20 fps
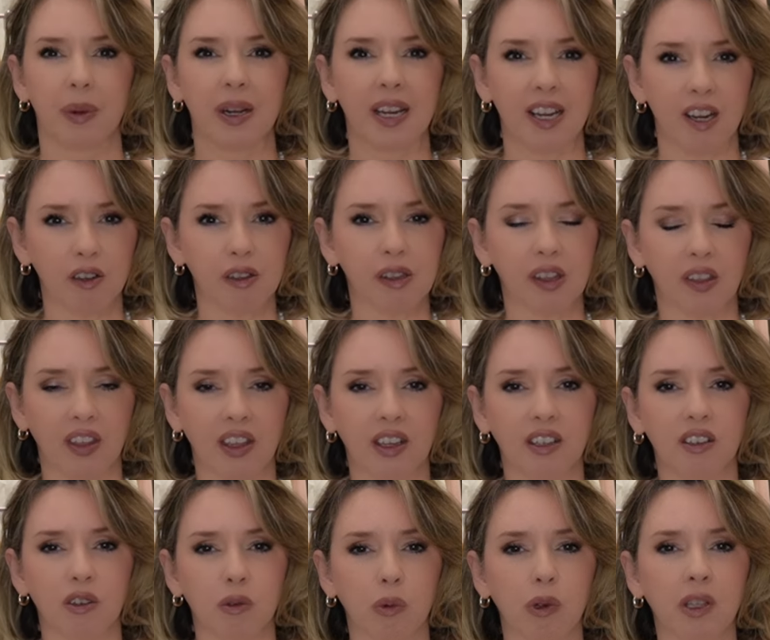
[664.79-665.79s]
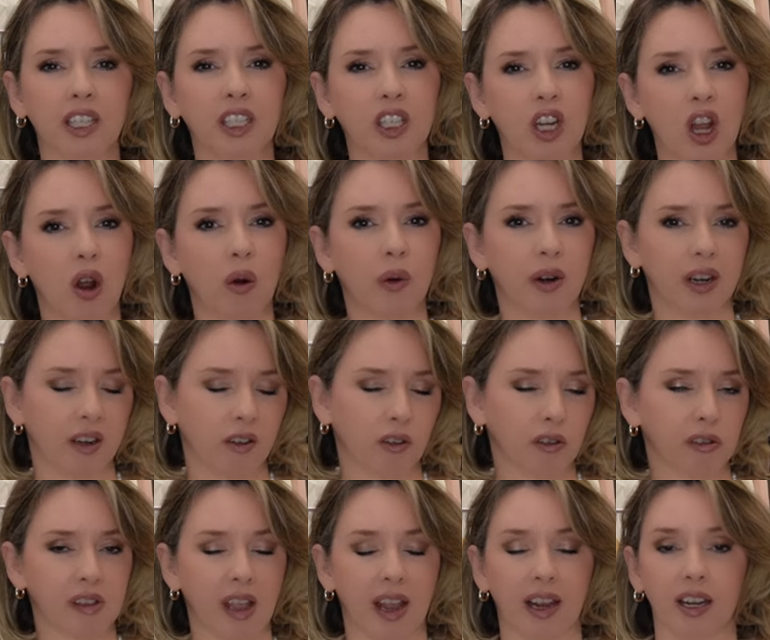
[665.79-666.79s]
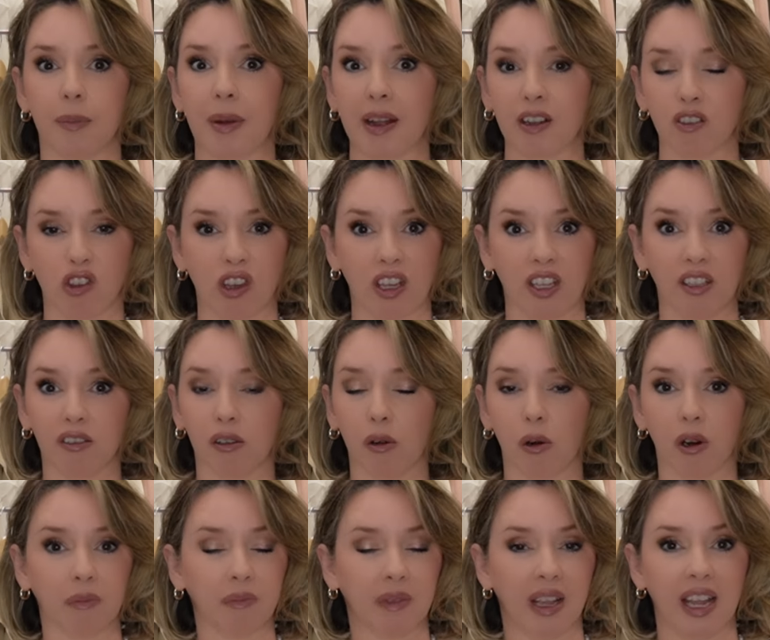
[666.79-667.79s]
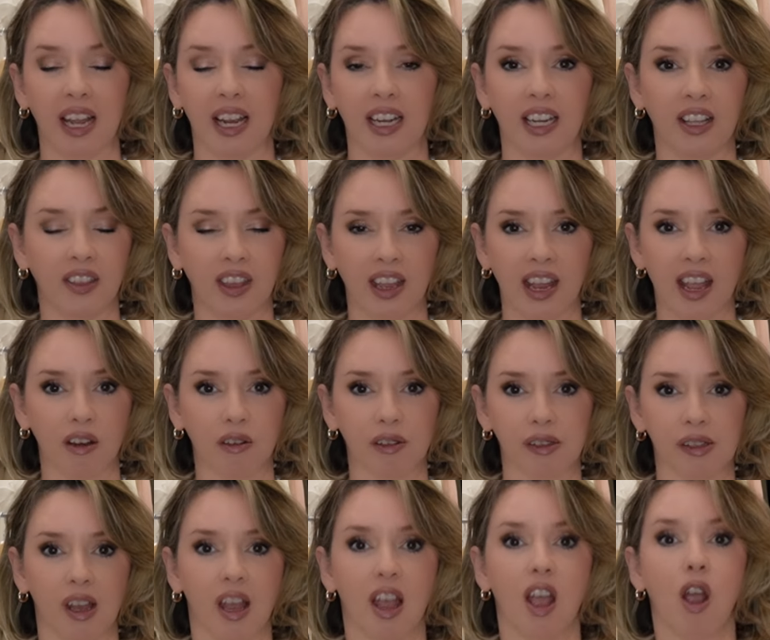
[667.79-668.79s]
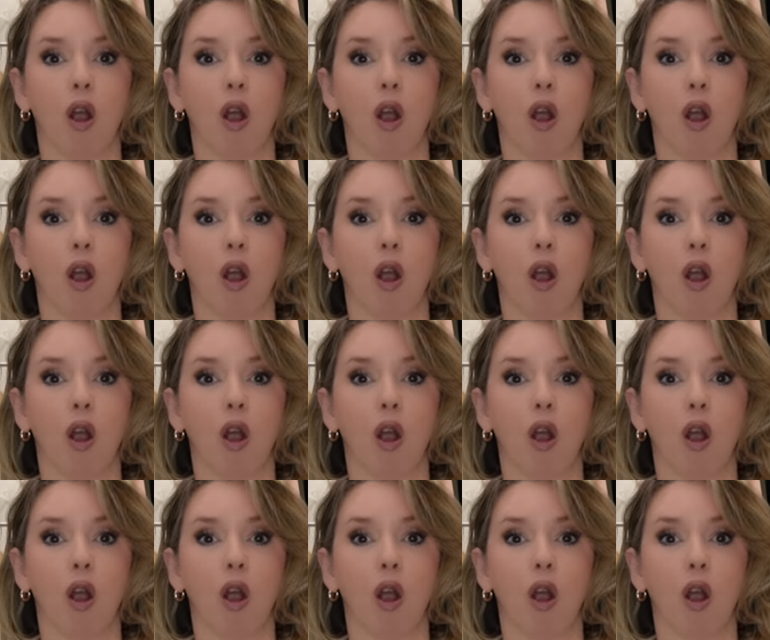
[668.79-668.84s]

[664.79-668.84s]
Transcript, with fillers: But here's the thing to really know and understand about jeans or anything else.